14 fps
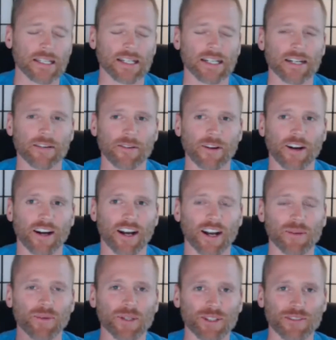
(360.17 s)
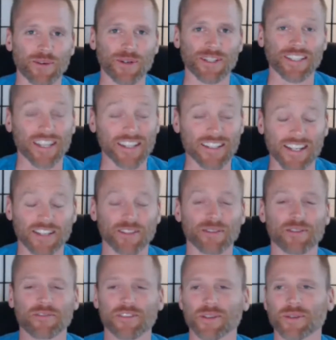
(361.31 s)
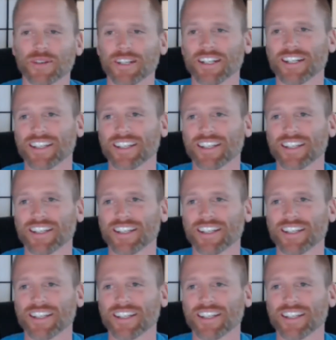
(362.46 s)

Uh, I will, of course, say a daily review. Uh,